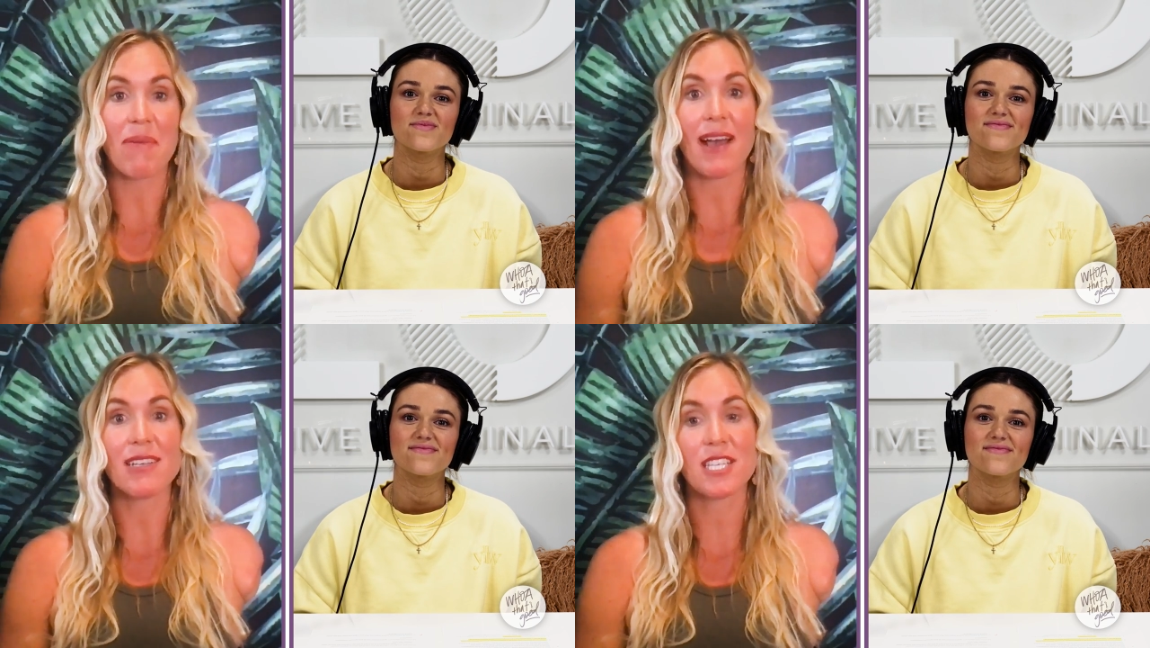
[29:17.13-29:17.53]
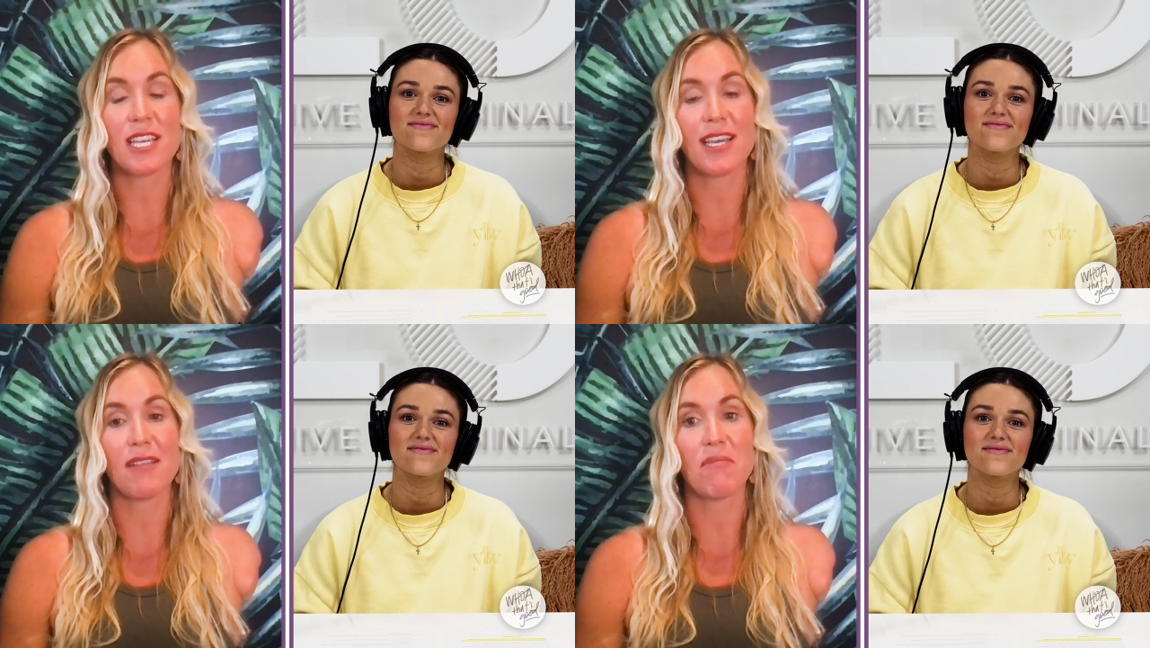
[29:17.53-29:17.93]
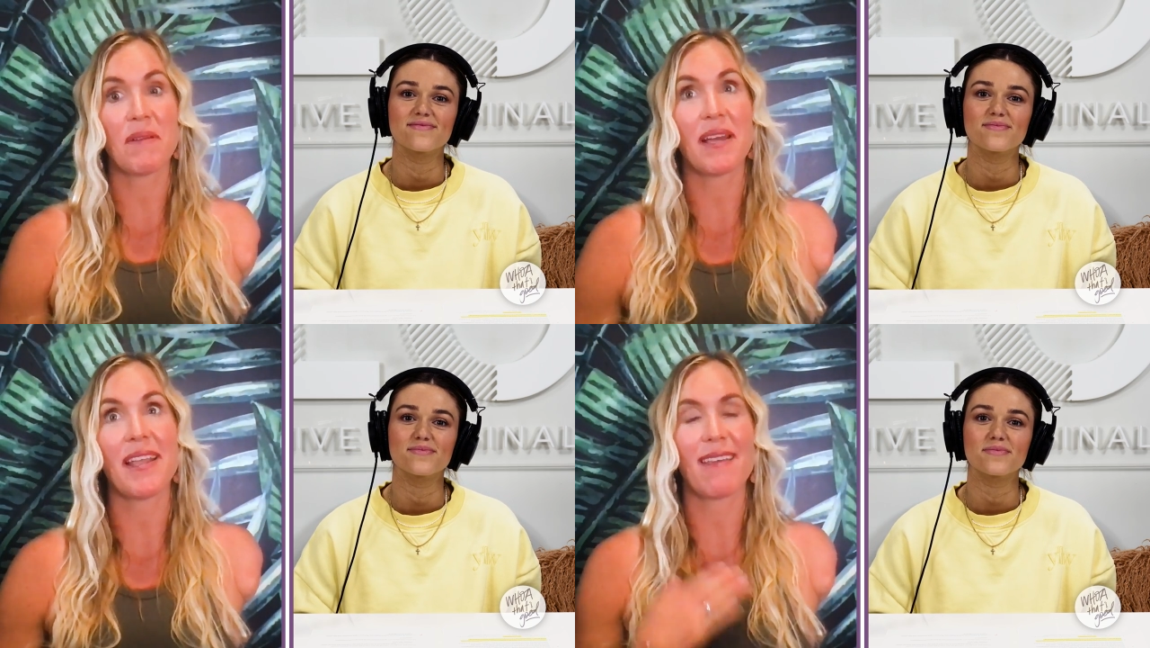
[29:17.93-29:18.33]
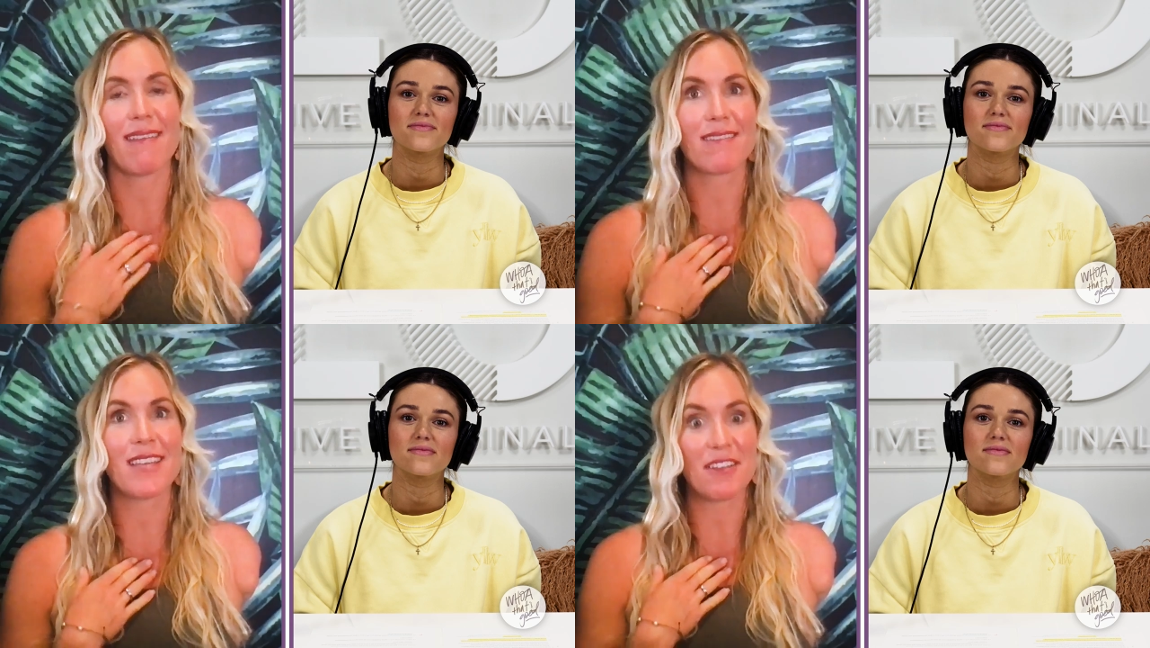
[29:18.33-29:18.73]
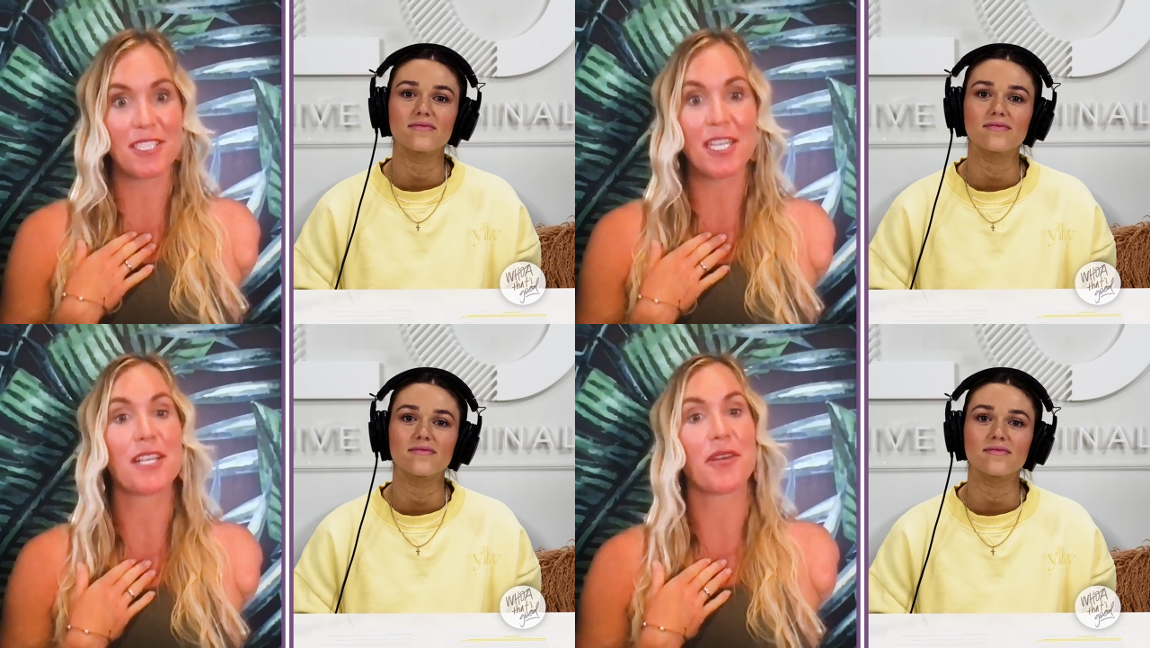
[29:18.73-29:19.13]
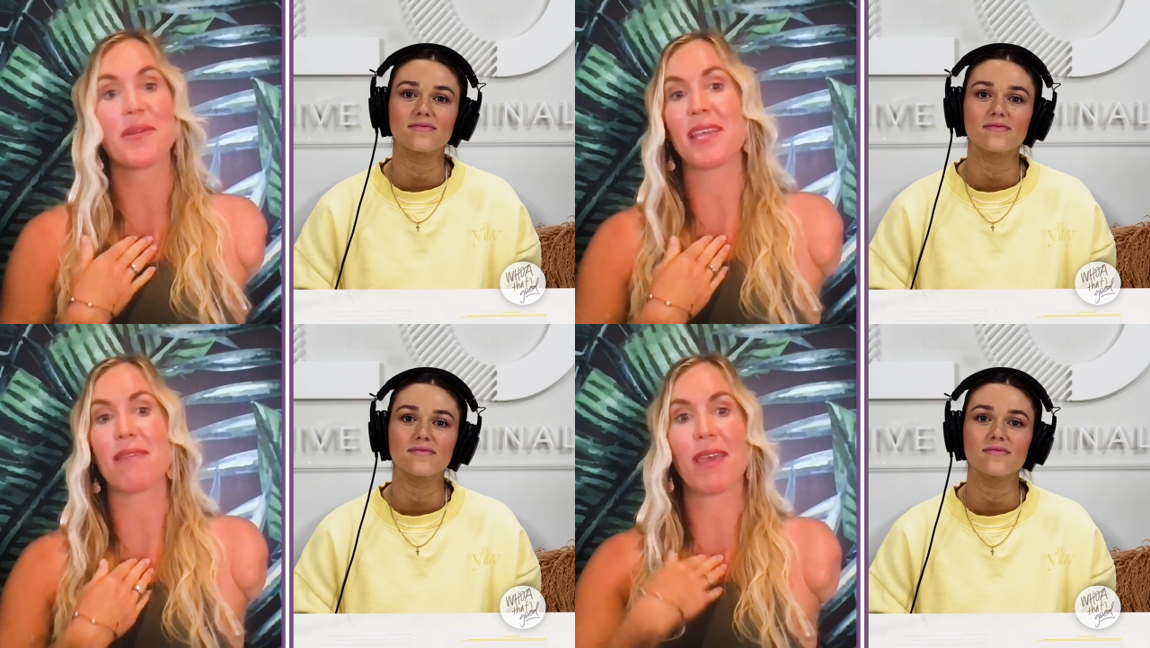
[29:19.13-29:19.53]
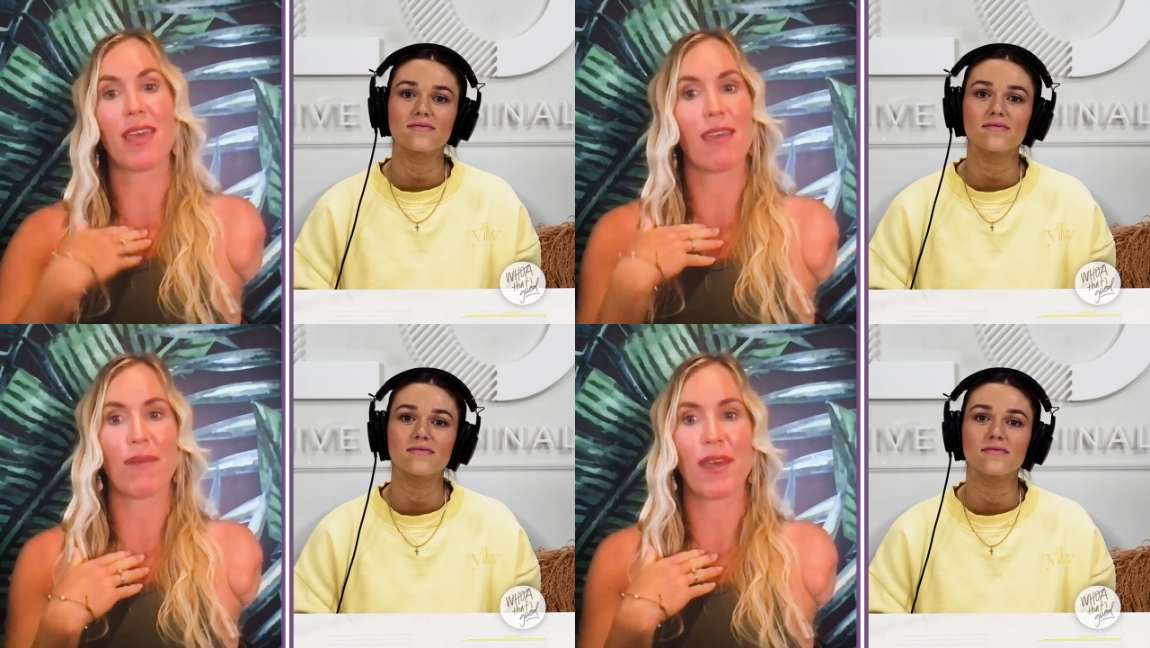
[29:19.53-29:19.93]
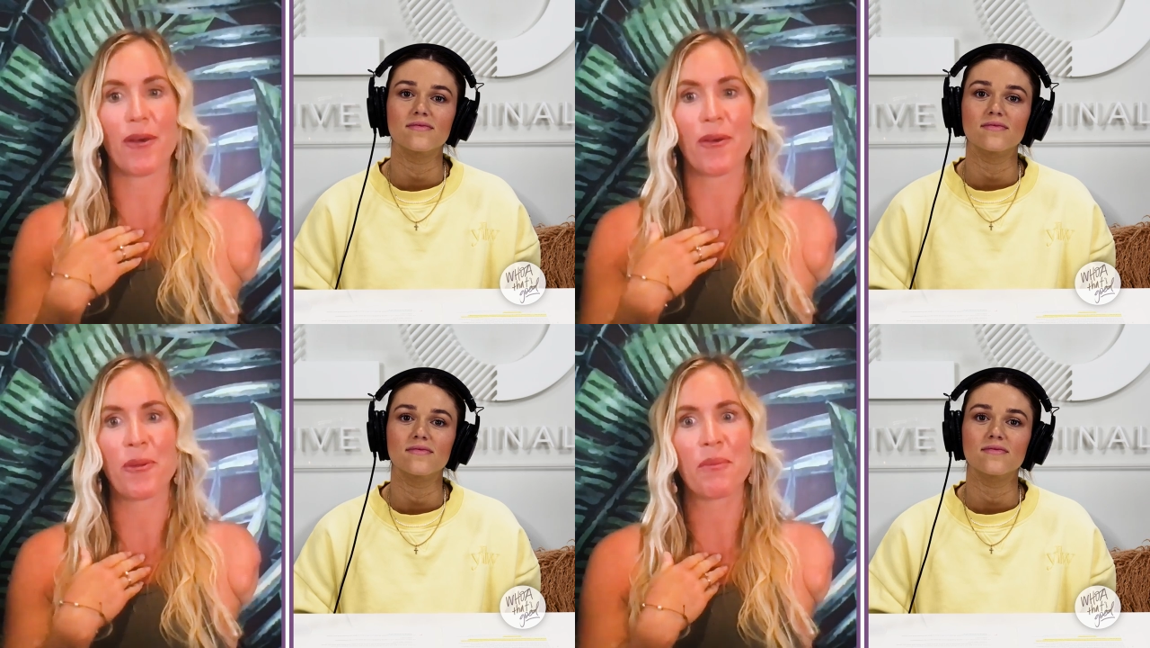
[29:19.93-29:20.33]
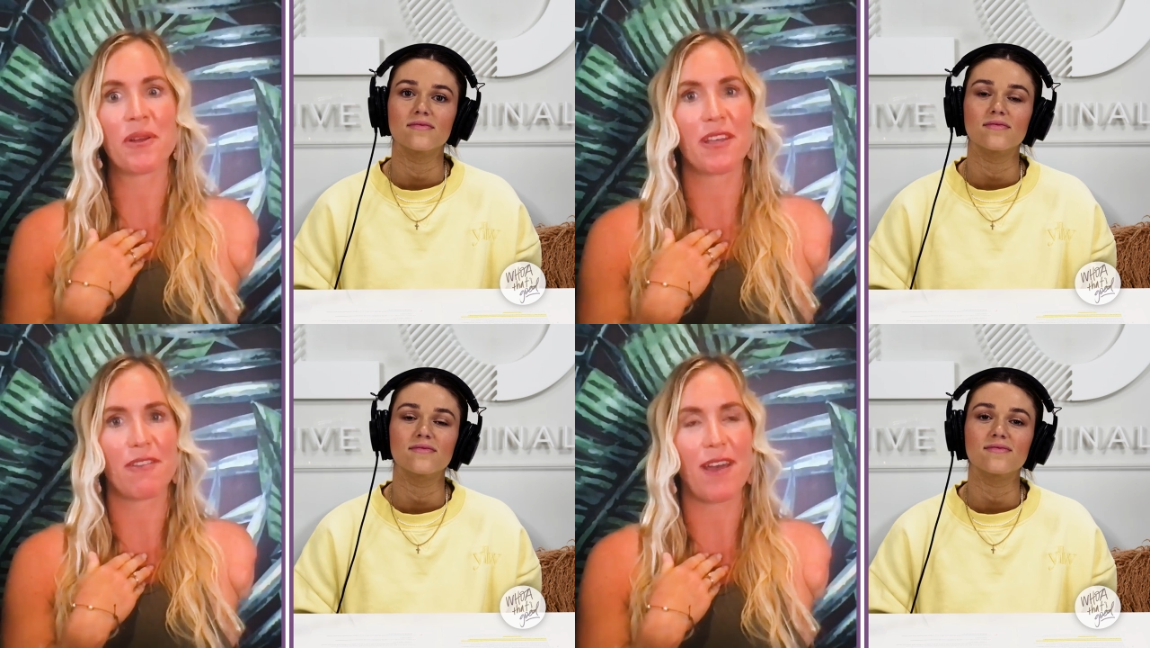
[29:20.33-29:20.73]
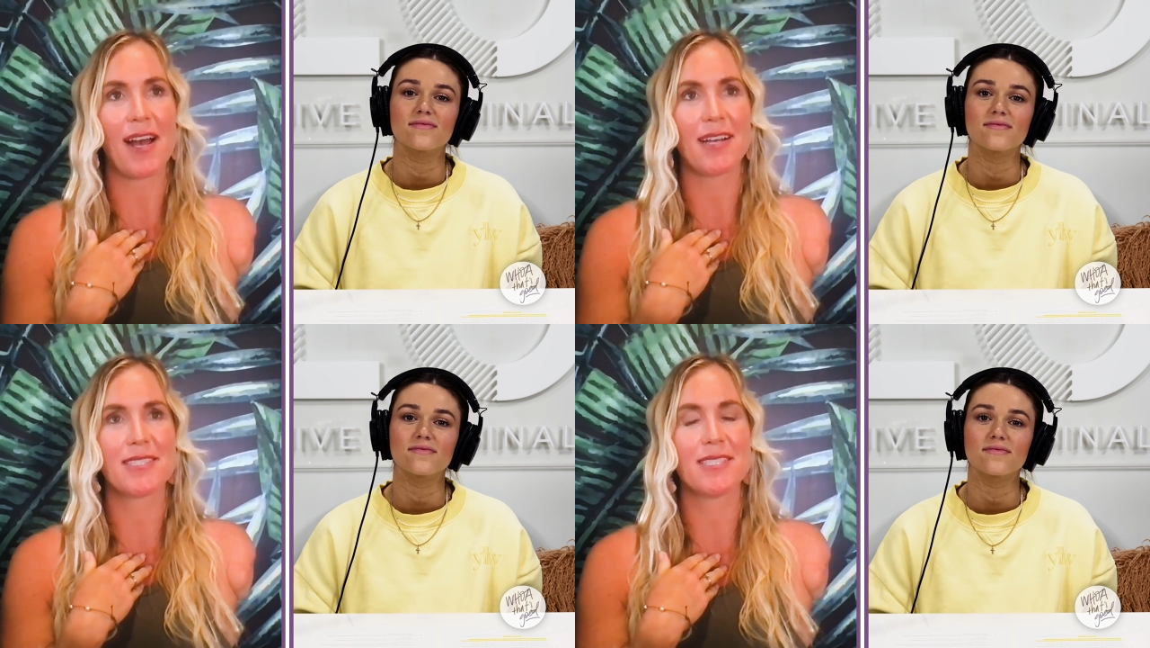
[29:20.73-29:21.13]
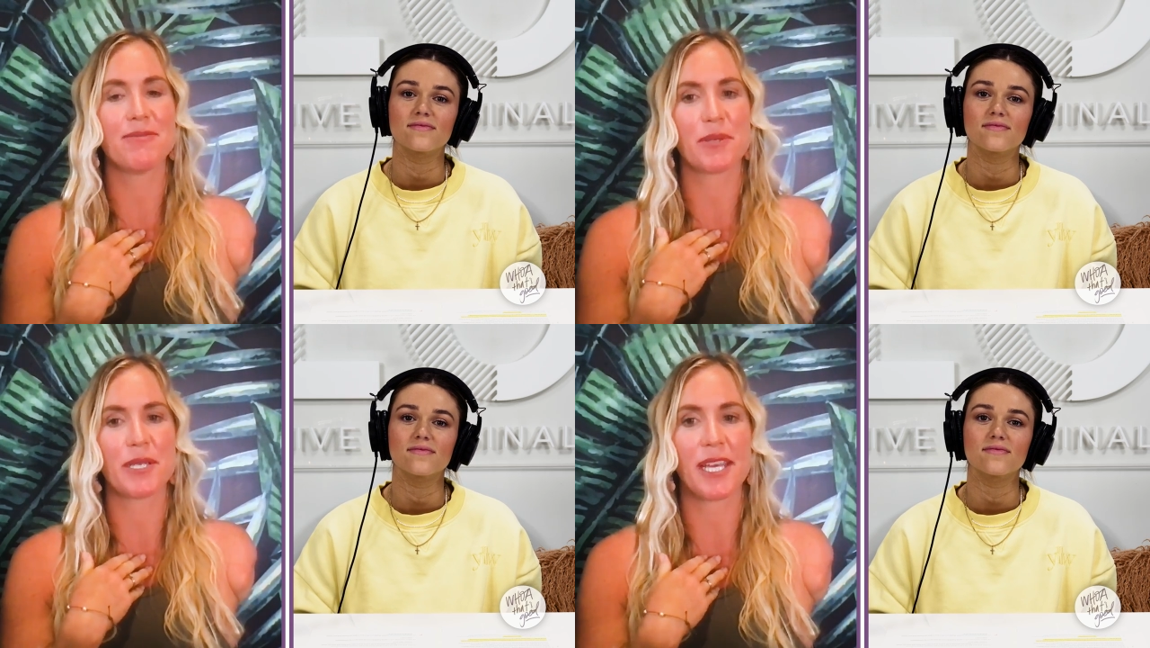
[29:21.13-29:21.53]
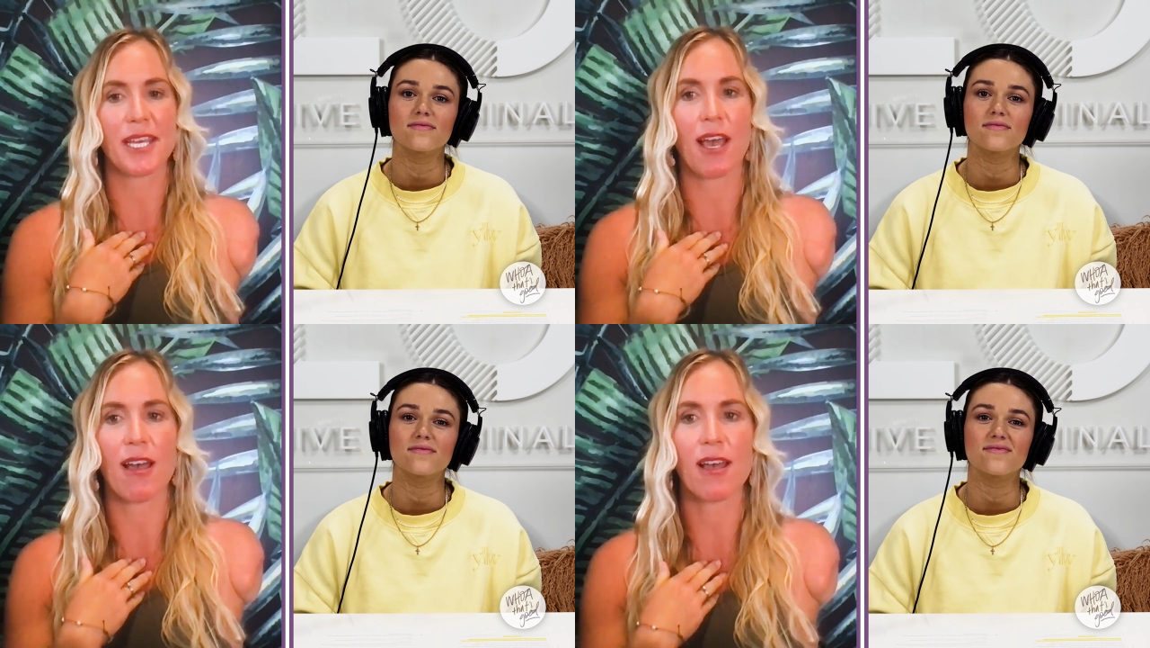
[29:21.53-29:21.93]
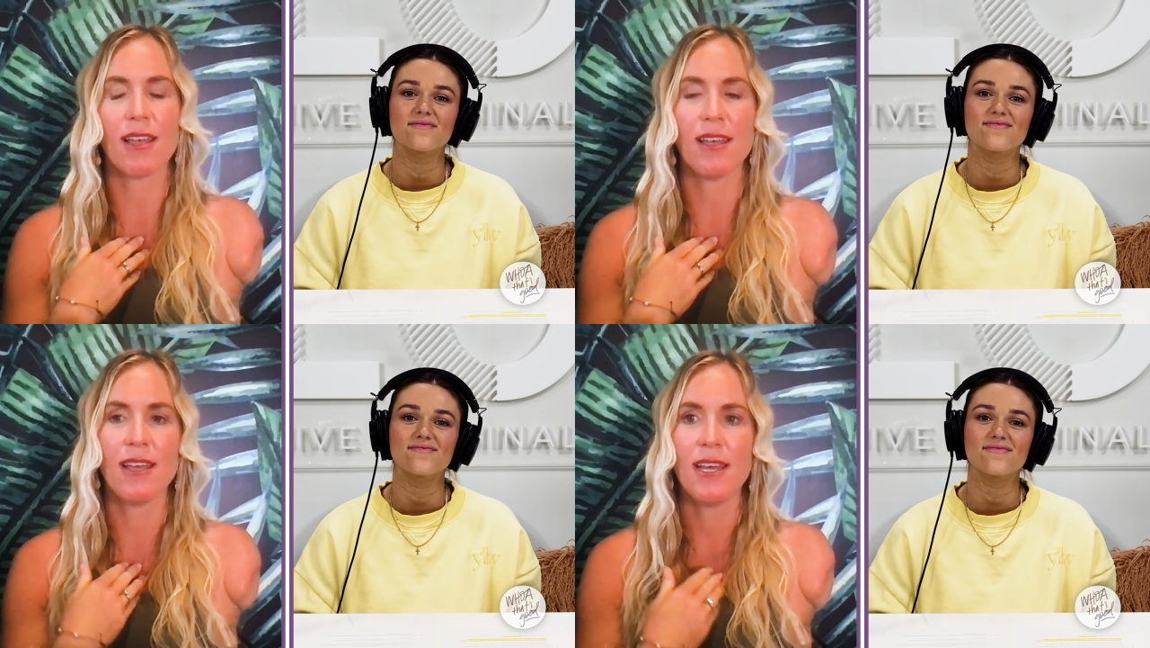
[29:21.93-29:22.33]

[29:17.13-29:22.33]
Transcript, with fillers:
Speaker 1: passion, but it genuinely became my own pretty fast and pretty young.